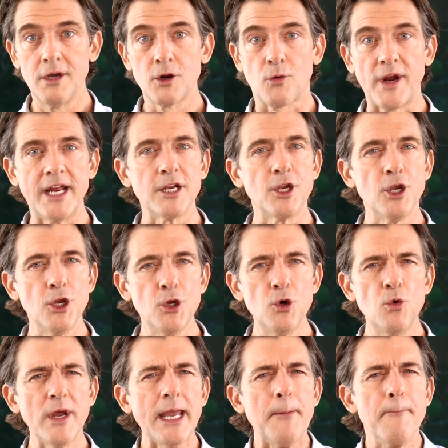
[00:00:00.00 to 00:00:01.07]
create a
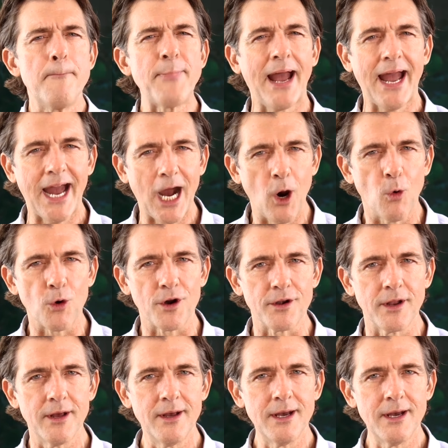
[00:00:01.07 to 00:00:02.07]
new empowered